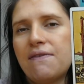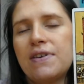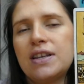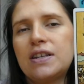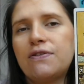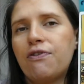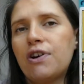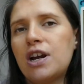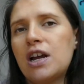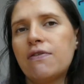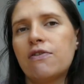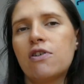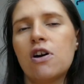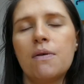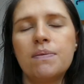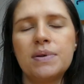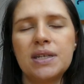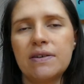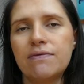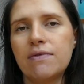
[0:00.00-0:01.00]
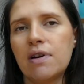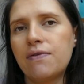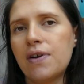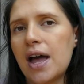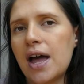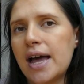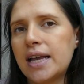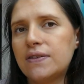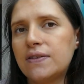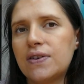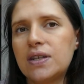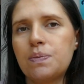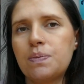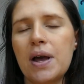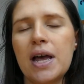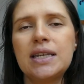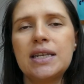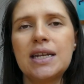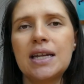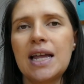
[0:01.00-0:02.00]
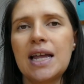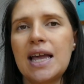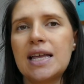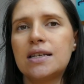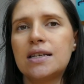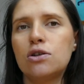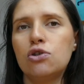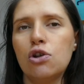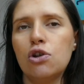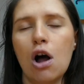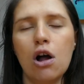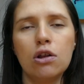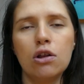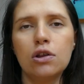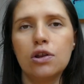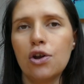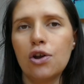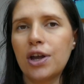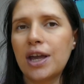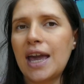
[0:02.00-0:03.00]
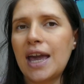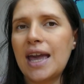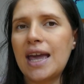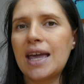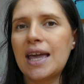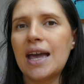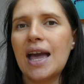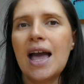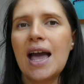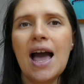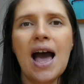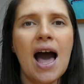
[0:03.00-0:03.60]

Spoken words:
This Three of Cups in reverse, this person is not looking